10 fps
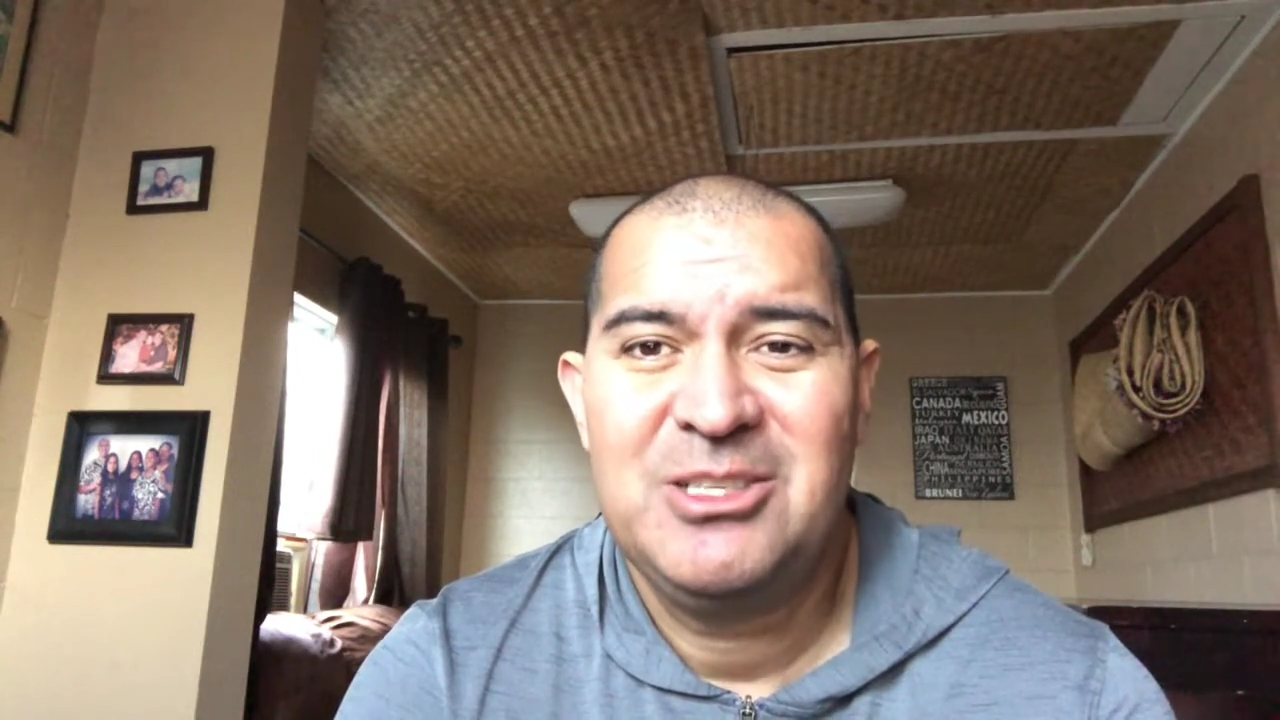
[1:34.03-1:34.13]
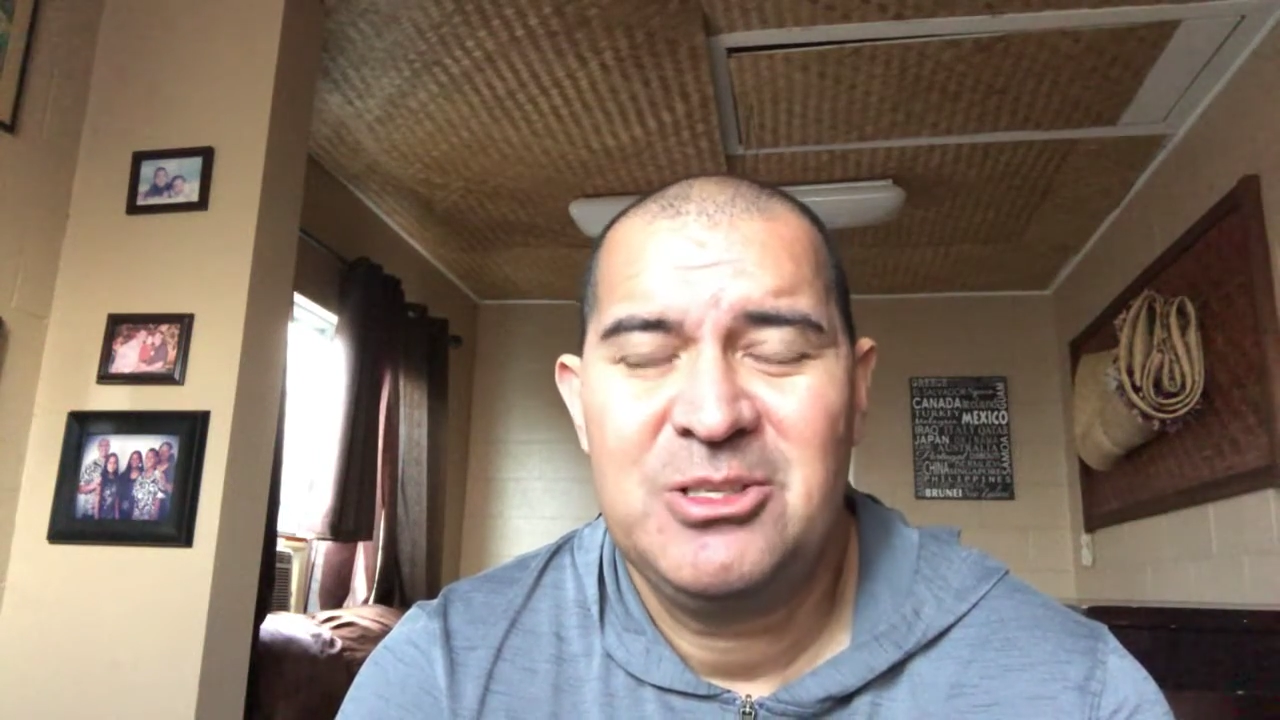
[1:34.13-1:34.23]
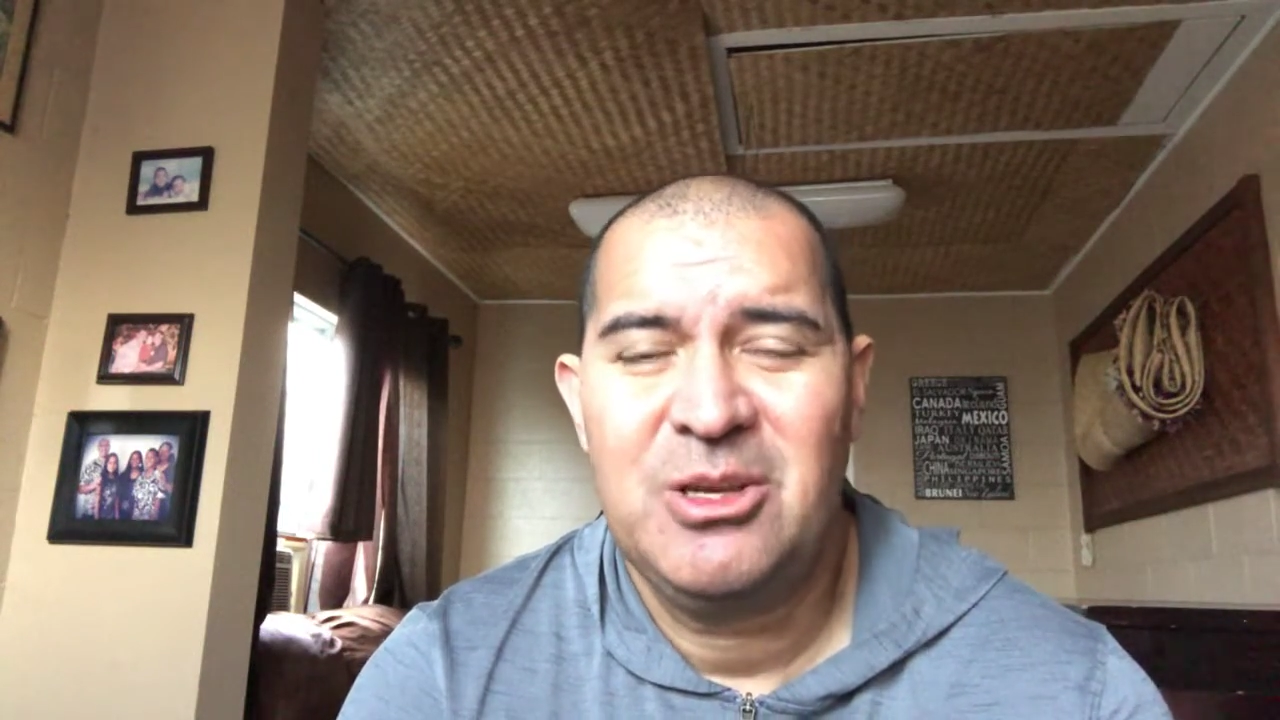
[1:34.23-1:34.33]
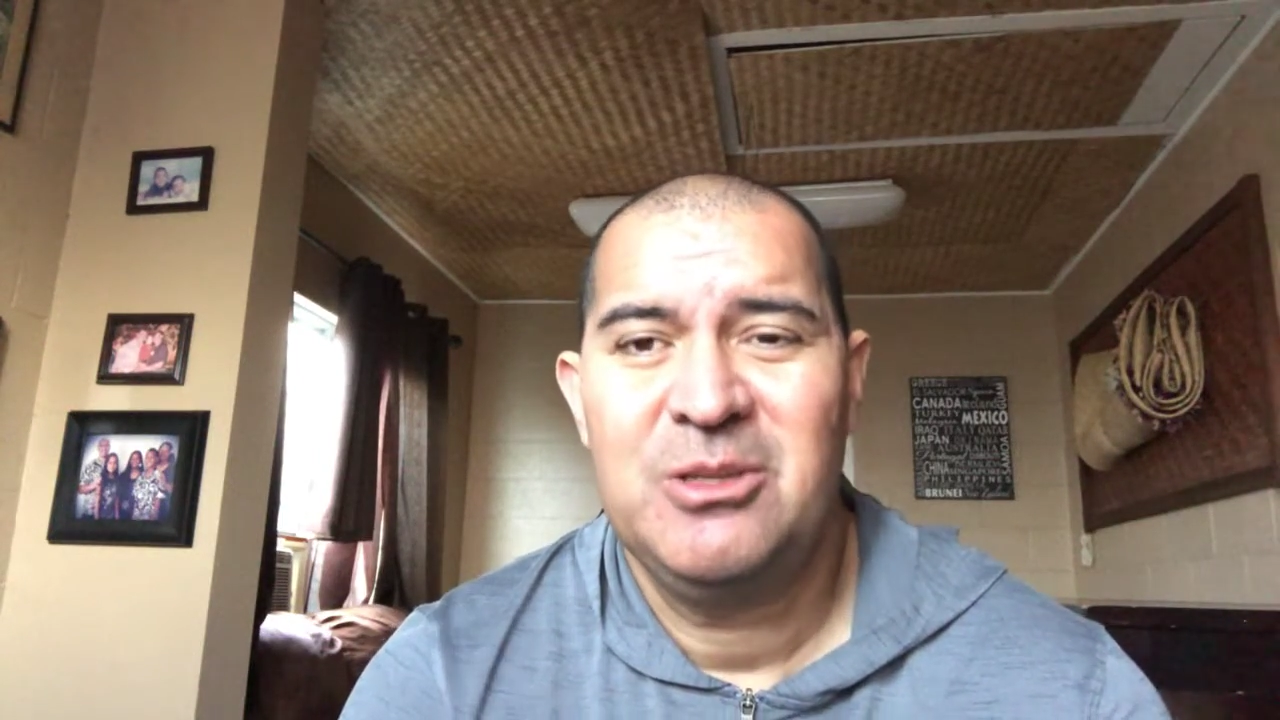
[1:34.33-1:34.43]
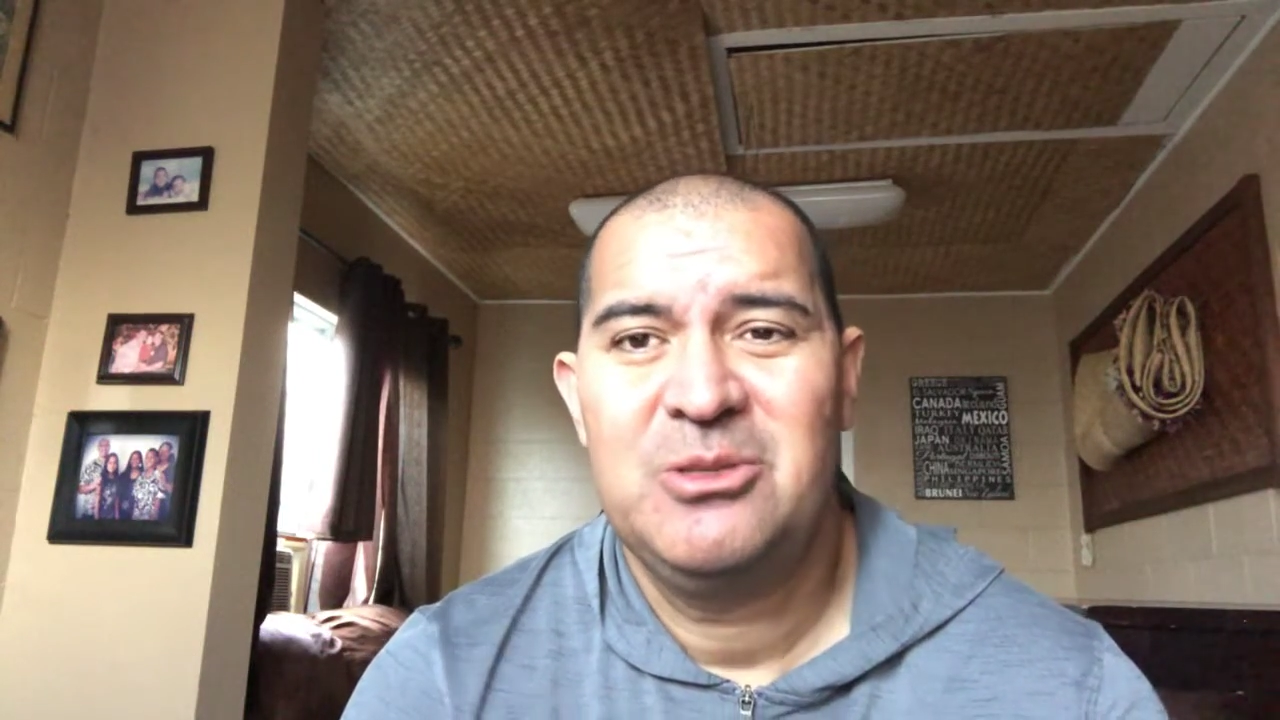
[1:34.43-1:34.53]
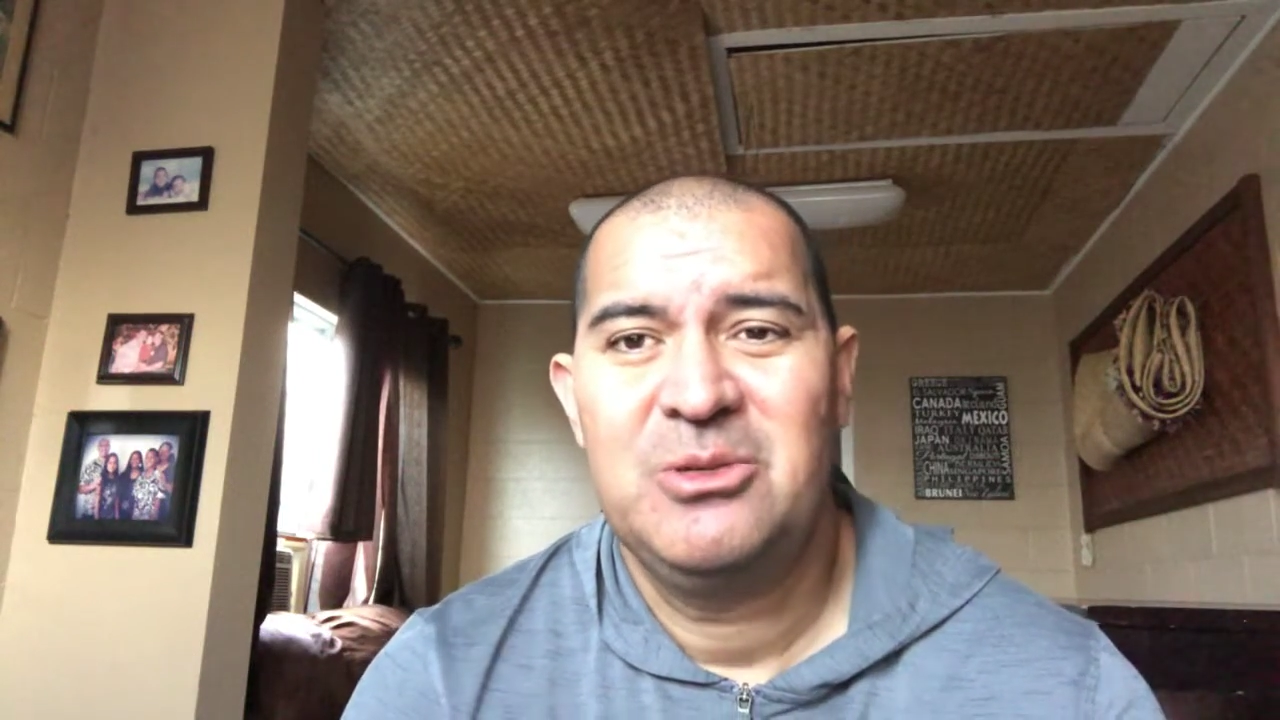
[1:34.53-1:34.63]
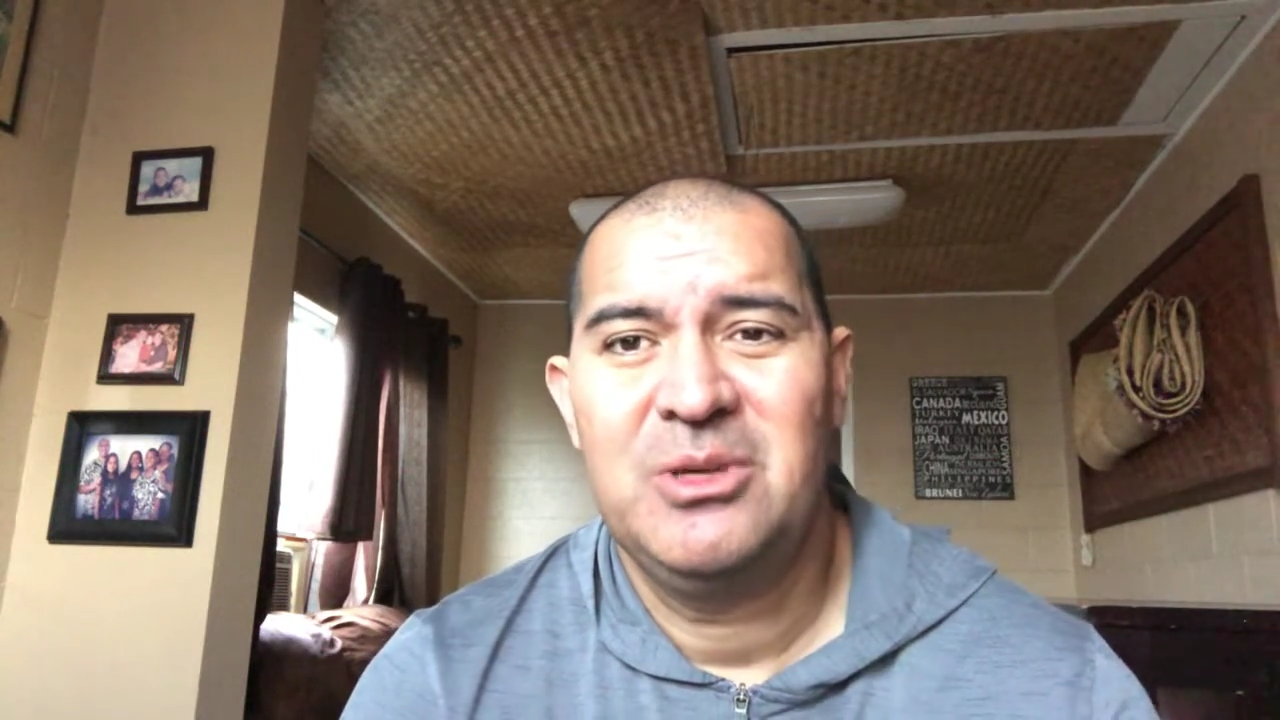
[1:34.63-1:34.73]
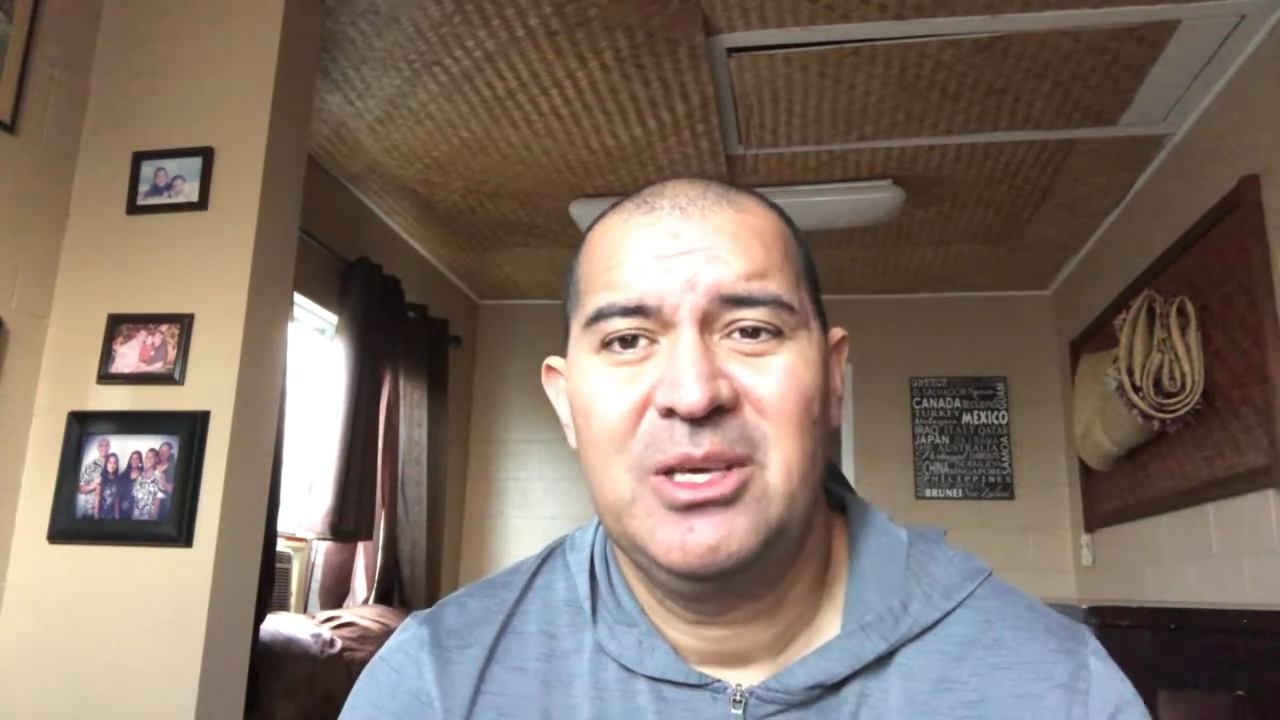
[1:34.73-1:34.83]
started to